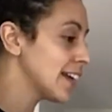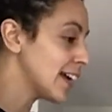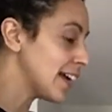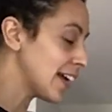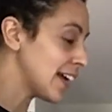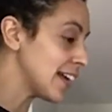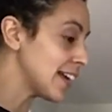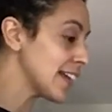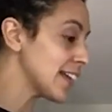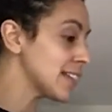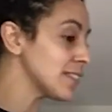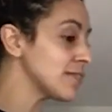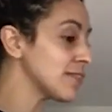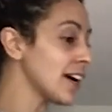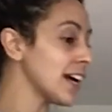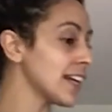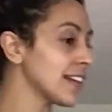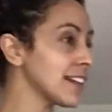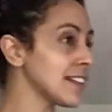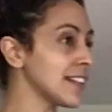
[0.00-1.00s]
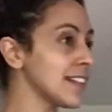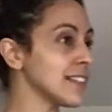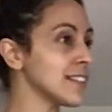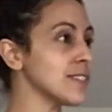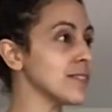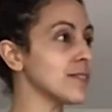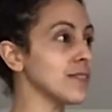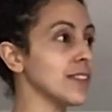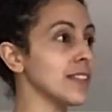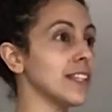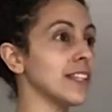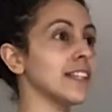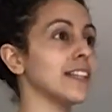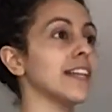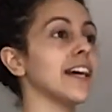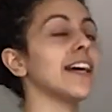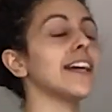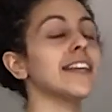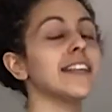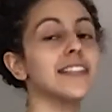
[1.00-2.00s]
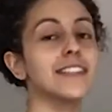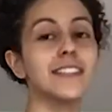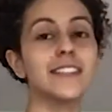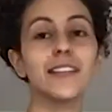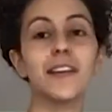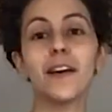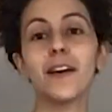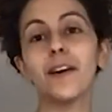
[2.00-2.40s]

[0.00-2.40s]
And finally, it's a really nice,